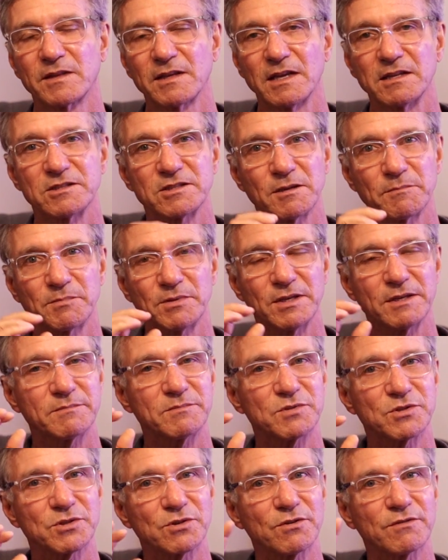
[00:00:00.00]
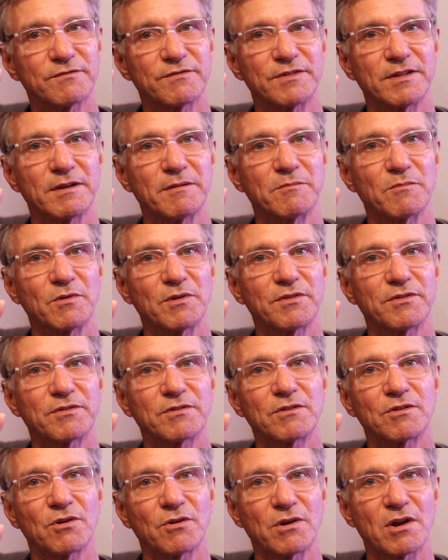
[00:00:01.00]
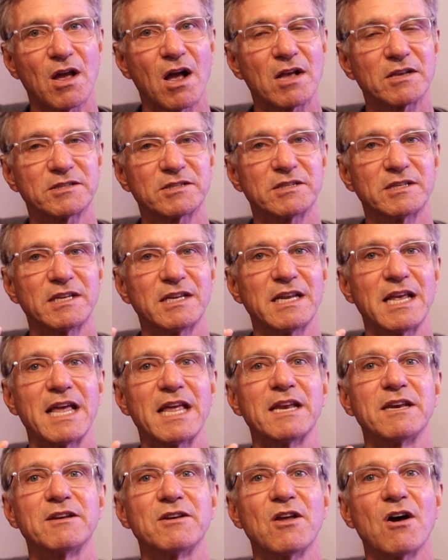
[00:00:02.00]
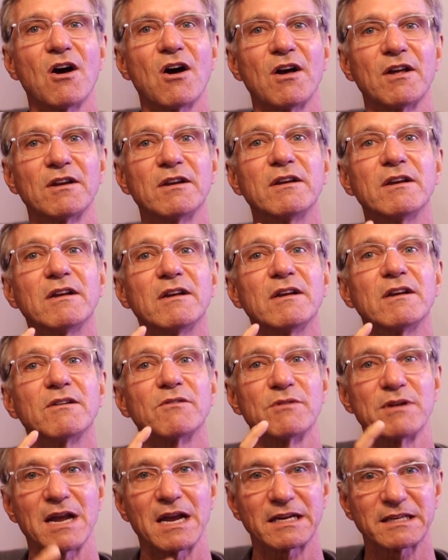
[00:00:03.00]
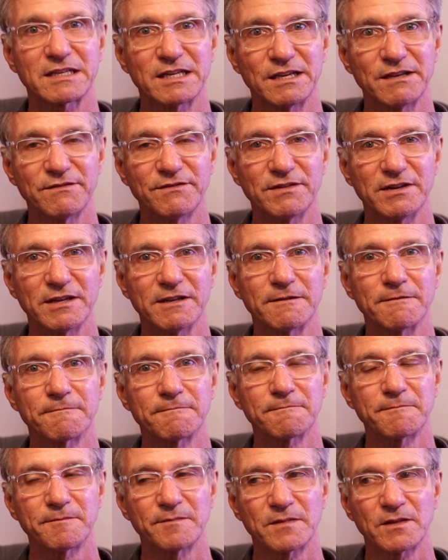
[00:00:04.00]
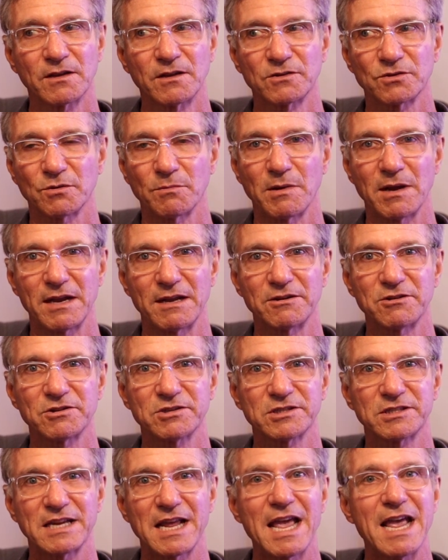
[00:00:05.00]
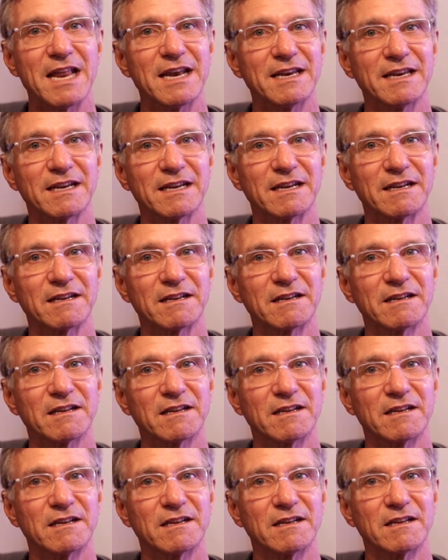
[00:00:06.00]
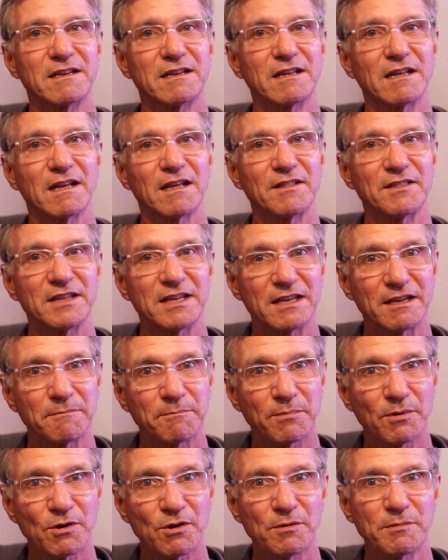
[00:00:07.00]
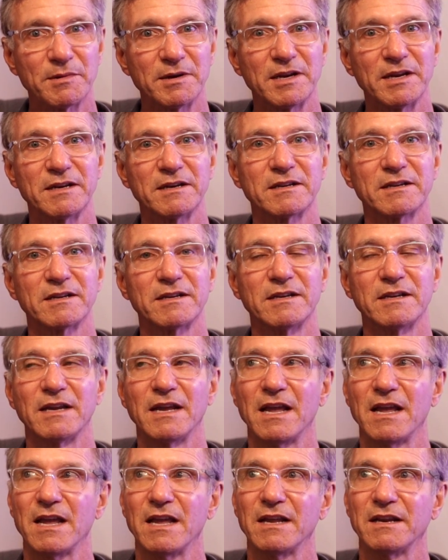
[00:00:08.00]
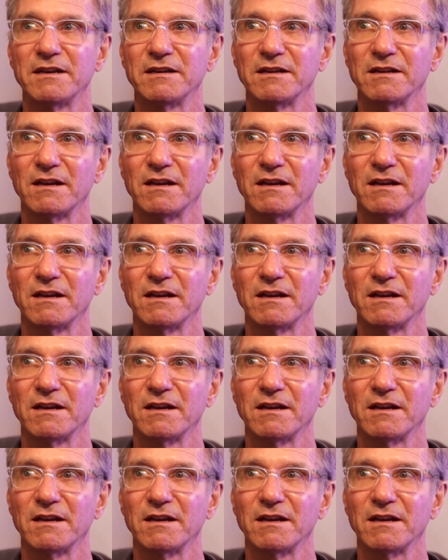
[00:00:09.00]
and simply observe them with curiosity and non-reactivity. So by understanding the impermanent and